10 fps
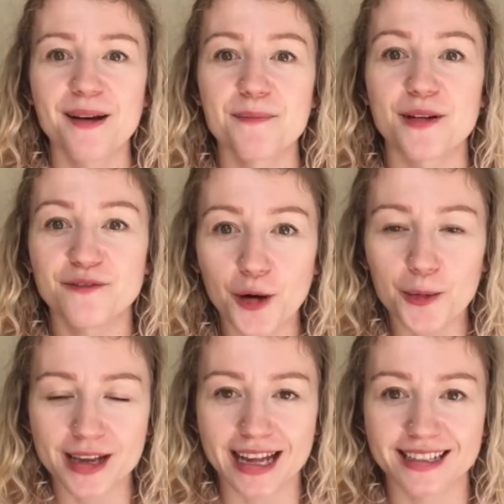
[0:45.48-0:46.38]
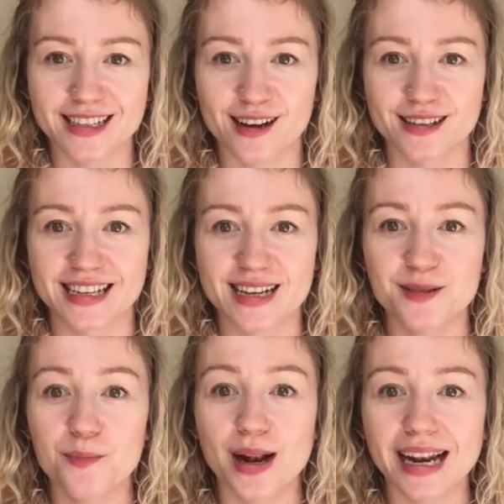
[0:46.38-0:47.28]
Before we get started,
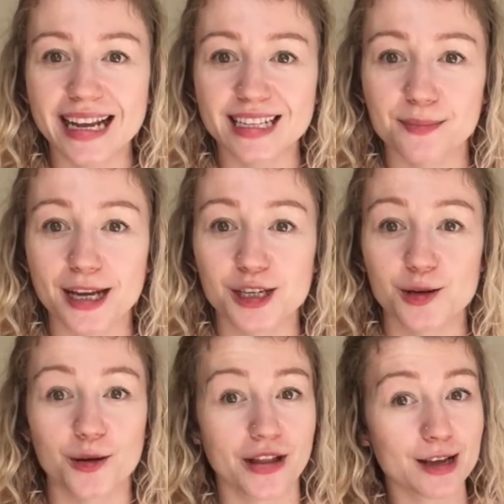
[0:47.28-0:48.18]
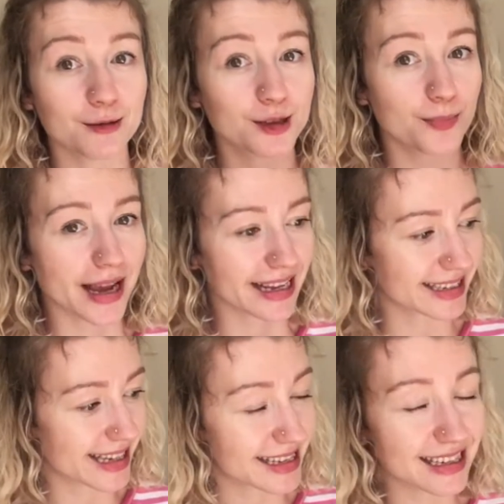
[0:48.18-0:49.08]
please make sure that your space
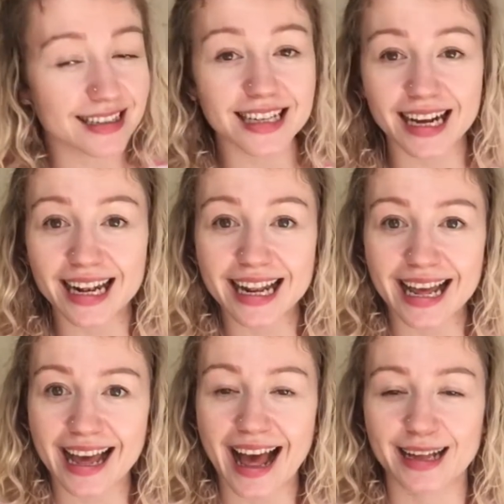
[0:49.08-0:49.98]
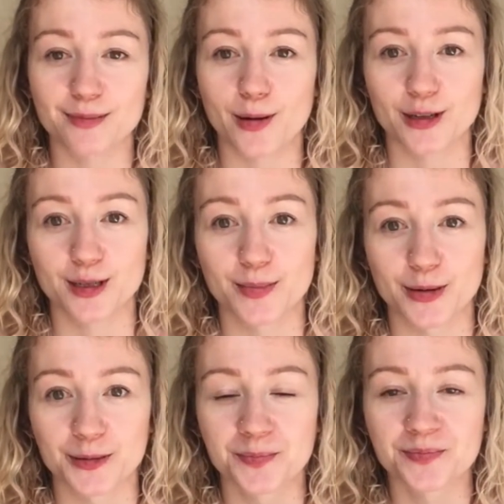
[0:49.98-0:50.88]
is as clear as
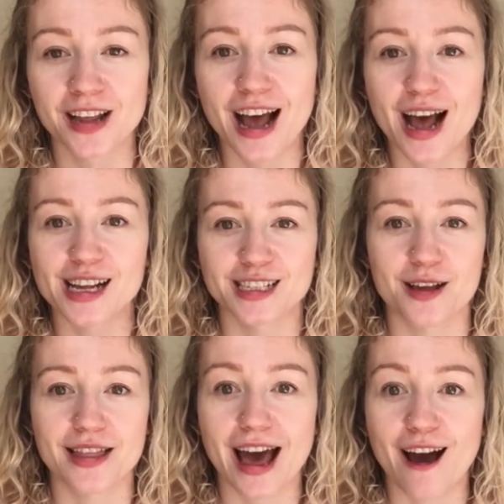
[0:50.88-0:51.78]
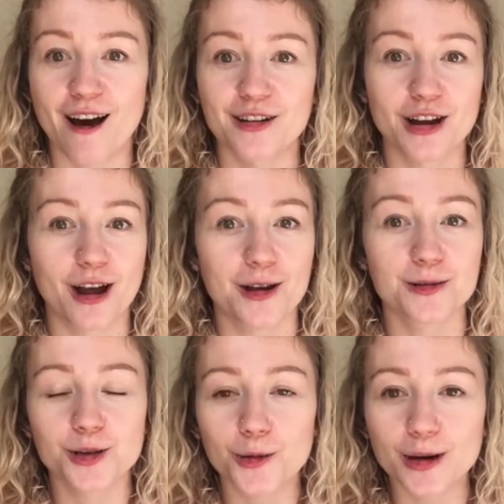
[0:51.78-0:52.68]
possible, so there are no
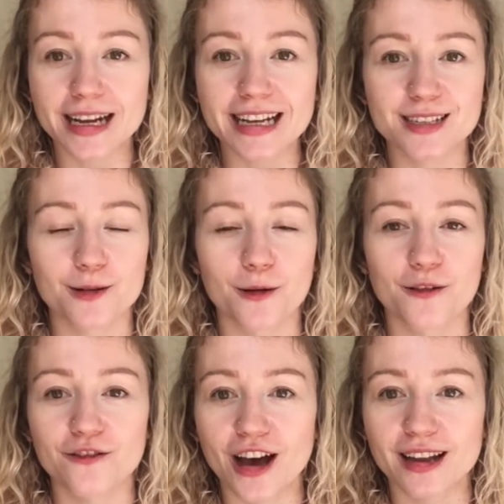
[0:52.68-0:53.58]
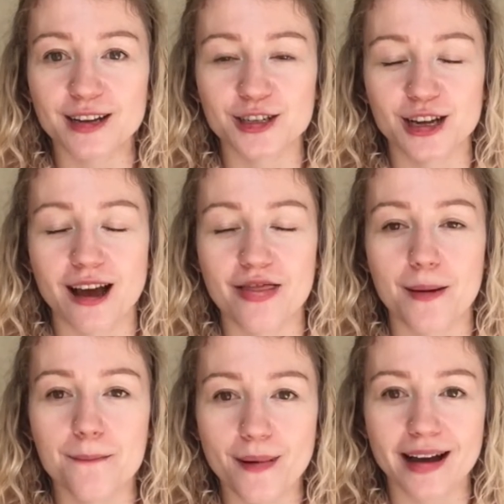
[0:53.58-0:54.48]
toys or furniture
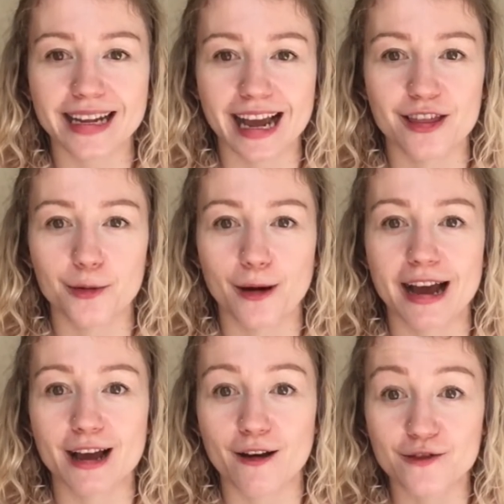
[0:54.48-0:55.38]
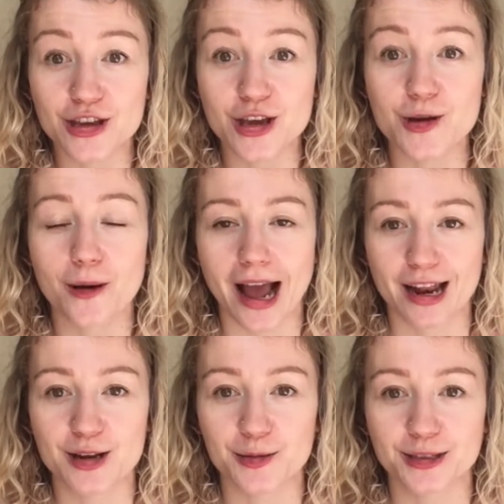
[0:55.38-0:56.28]
that might get in the way of you
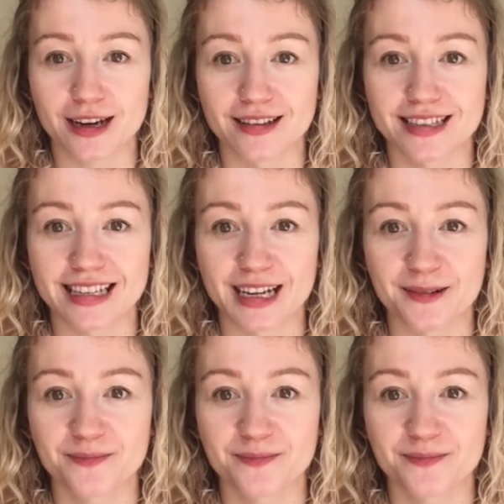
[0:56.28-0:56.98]
and your dancing.